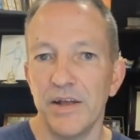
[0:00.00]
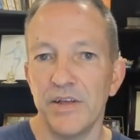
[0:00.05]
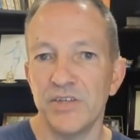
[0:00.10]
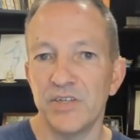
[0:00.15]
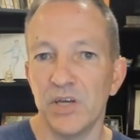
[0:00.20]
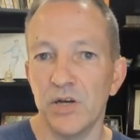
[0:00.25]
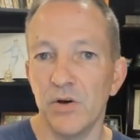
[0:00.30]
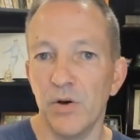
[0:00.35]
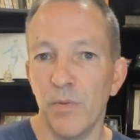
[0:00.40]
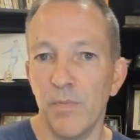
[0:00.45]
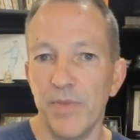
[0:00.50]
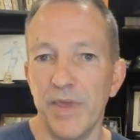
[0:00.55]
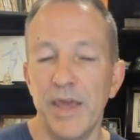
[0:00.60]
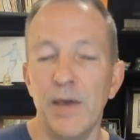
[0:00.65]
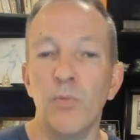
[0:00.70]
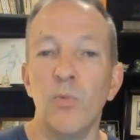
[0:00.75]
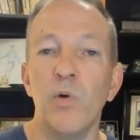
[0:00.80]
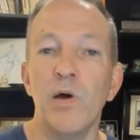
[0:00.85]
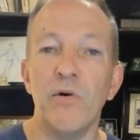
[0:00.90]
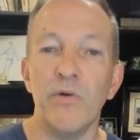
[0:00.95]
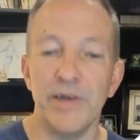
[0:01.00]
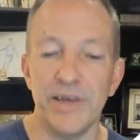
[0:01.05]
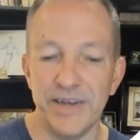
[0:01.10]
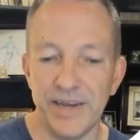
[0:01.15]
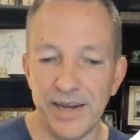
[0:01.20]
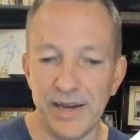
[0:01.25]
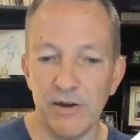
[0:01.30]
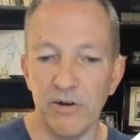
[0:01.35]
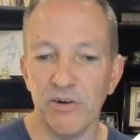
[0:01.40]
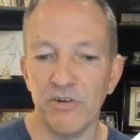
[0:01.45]
So it will
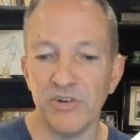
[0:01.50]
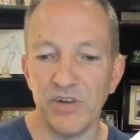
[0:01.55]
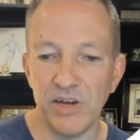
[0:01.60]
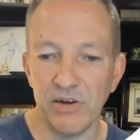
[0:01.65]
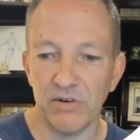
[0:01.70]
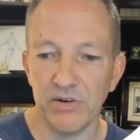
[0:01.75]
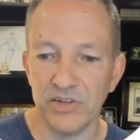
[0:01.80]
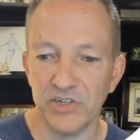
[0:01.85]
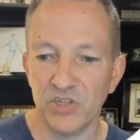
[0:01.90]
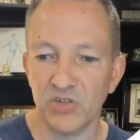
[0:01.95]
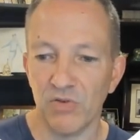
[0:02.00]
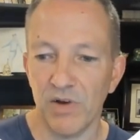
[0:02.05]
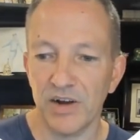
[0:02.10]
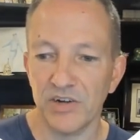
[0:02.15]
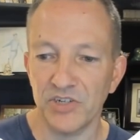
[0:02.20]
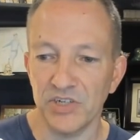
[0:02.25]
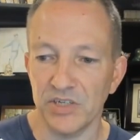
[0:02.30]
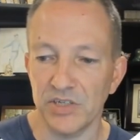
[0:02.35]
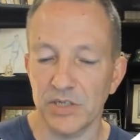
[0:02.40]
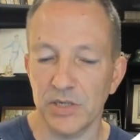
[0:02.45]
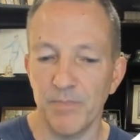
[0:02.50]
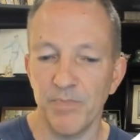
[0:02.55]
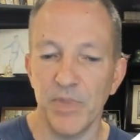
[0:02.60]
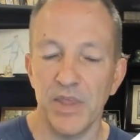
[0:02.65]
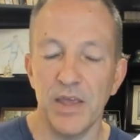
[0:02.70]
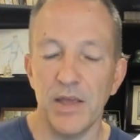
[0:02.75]
adhere to your instructions.